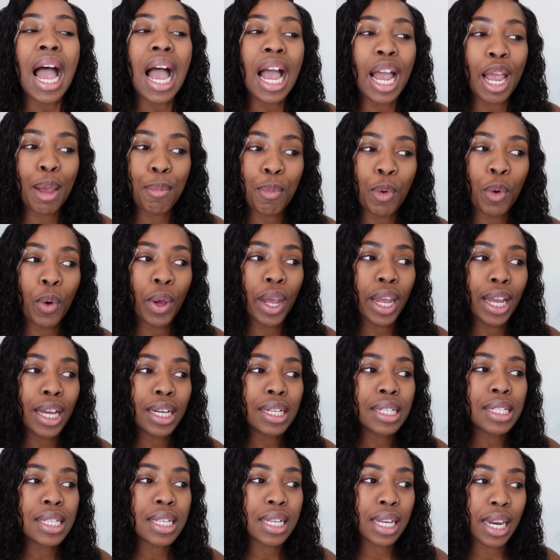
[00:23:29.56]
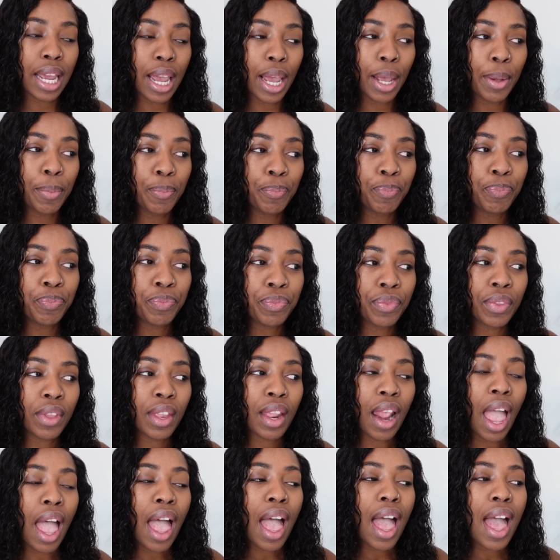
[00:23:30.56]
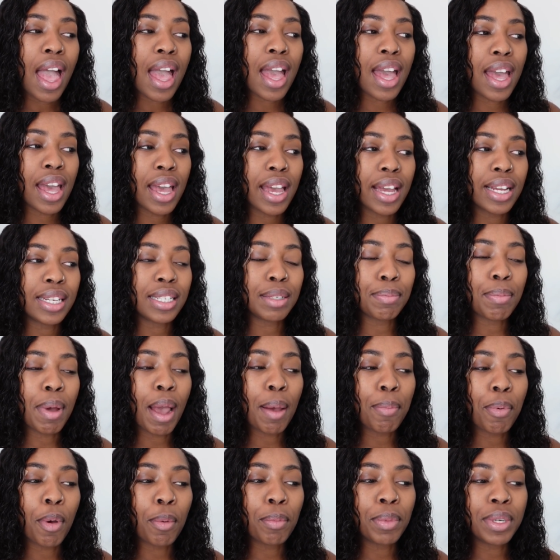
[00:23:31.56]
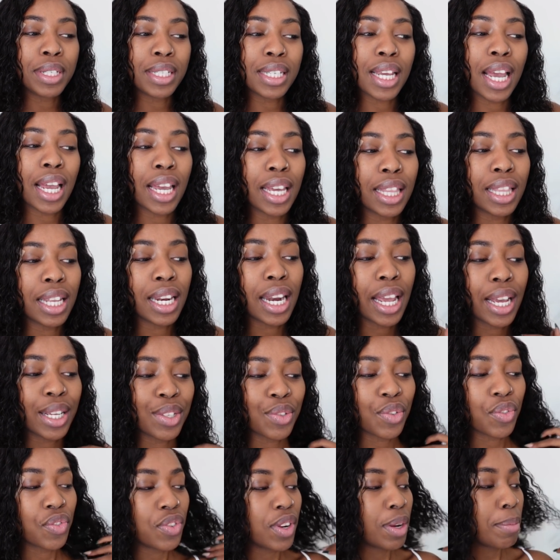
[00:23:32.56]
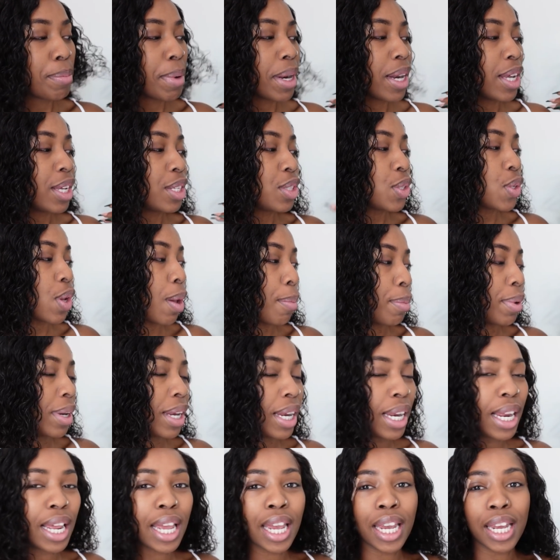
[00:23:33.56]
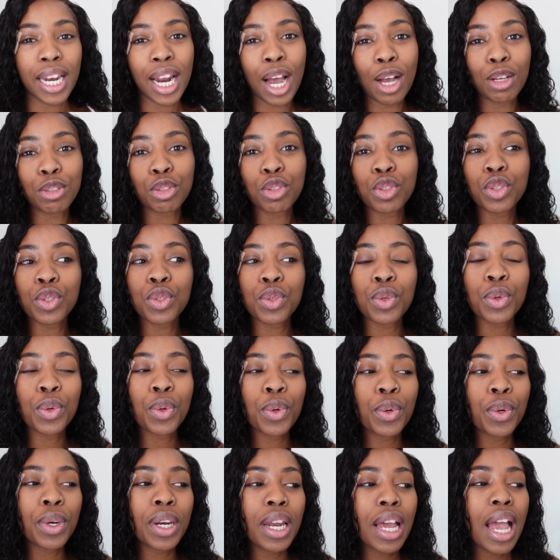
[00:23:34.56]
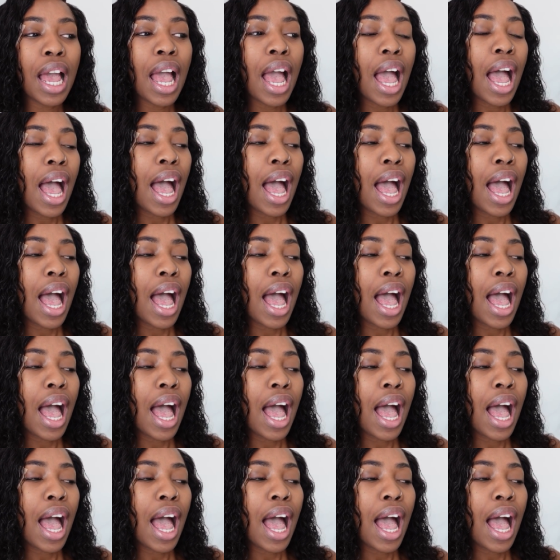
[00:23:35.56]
I am going today. And my appointment's like in the next 15 minutes, so I'm gonna head out soon.